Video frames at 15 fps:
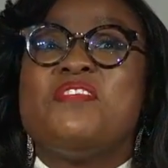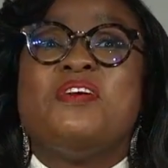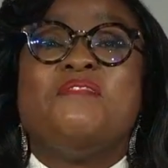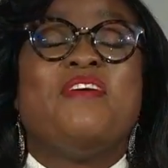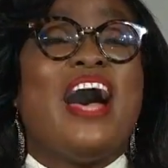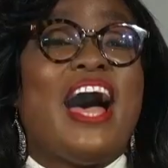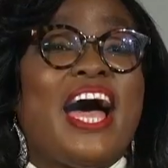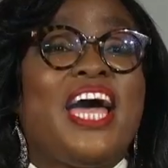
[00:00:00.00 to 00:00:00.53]

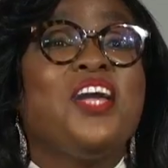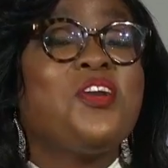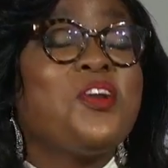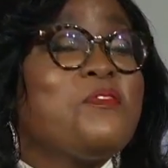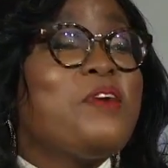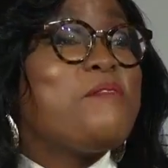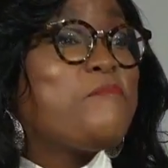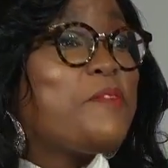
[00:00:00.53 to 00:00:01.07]
But I
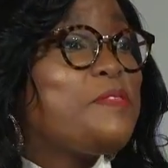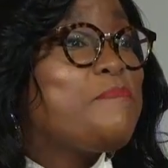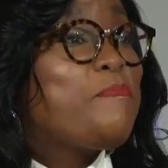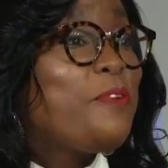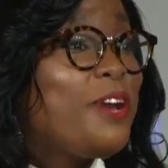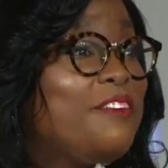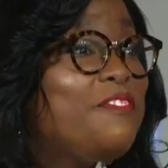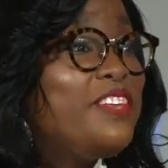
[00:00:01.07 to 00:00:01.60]
grew up with
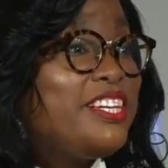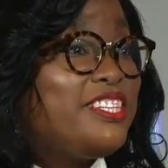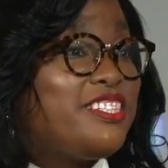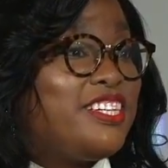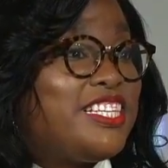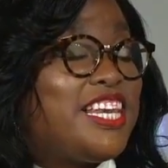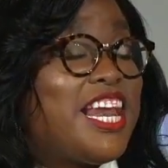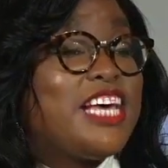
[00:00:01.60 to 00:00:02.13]

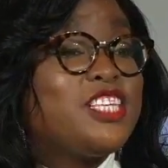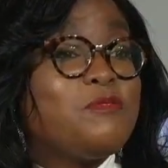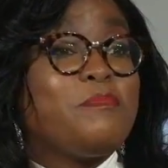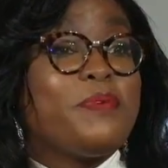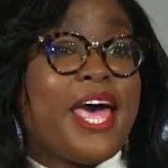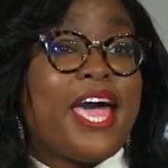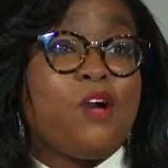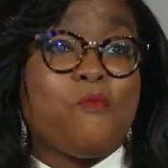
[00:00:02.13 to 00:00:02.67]
privileges, and as a
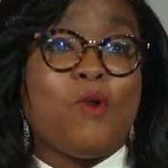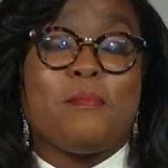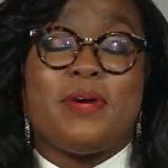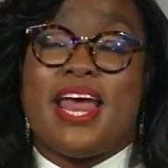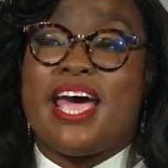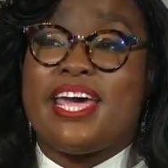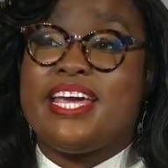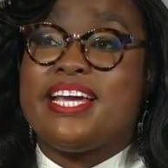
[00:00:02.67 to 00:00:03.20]
Black woman,
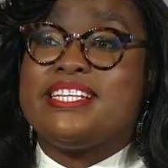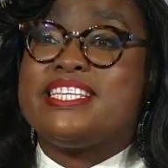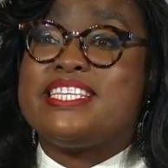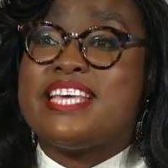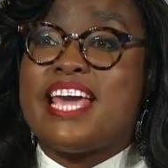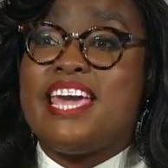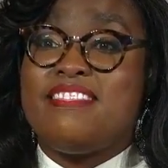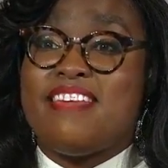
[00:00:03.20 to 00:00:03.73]
I can
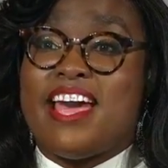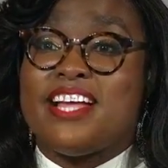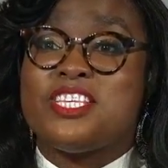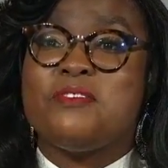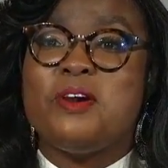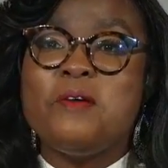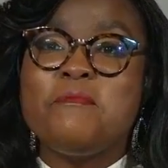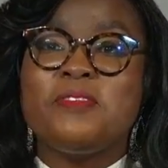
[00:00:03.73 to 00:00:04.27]
say that.
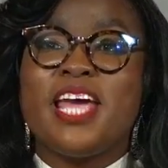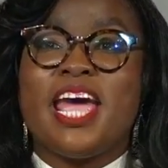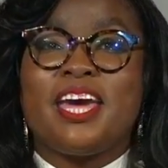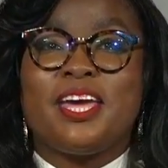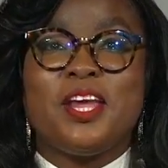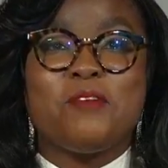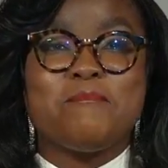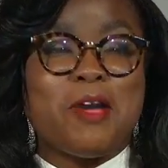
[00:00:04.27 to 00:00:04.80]
So hopefully I
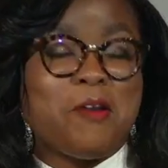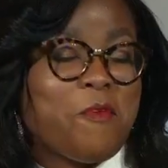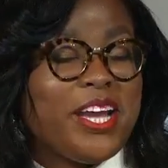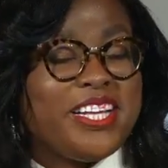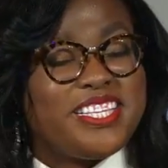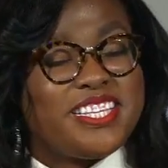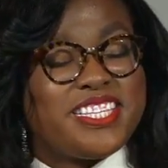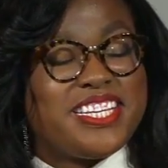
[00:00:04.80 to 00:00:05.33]
can help my
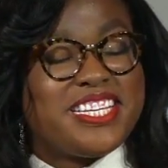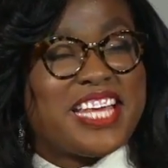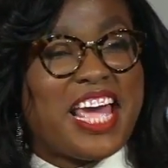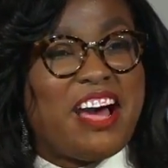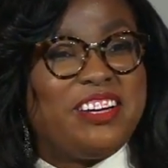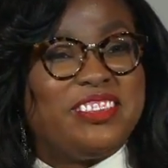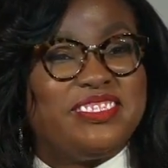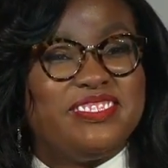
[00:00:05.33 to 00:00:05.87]
white sisters
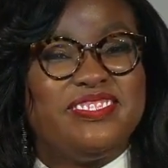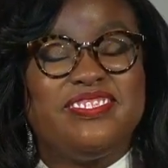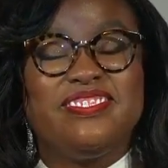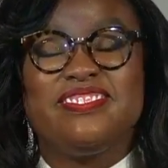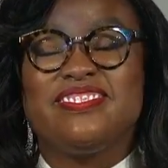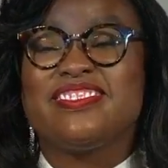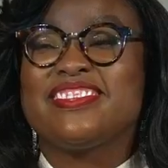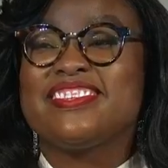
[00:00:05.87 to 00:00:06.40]
out.
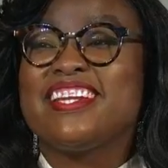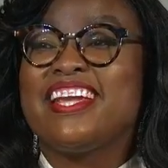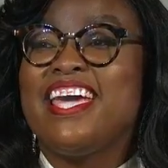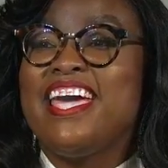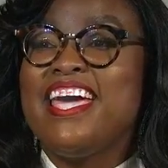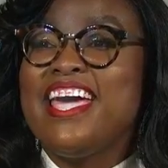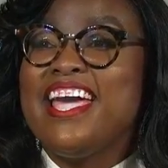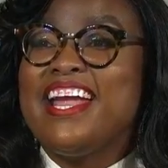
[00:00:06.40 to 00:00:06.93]

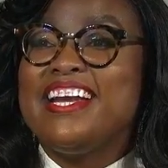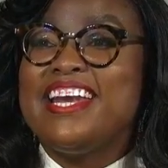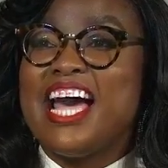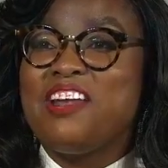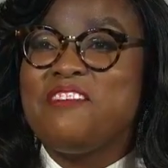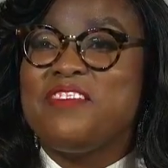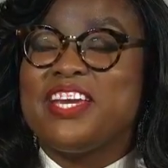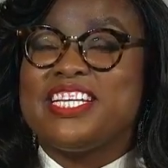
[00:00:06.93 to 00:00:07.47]

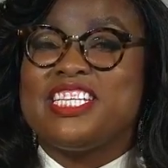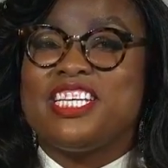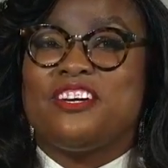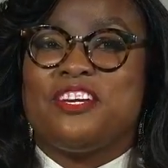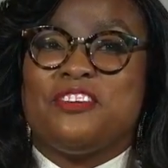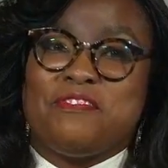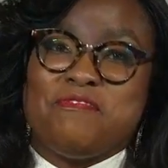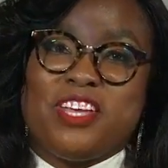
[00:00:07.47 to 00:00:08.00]
Not a big deal.
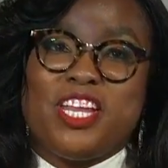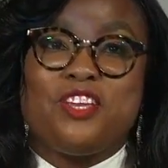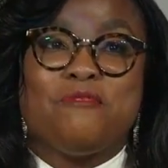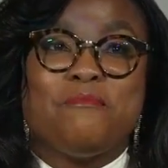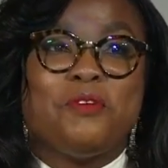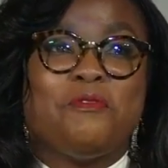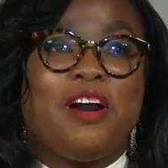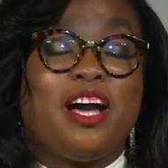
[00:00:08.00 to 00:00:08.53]
You admit it, you
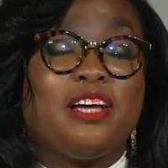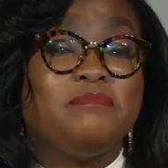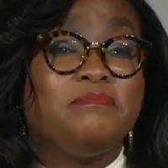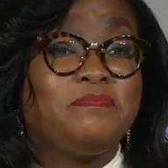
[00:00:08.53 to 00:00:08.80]
move on.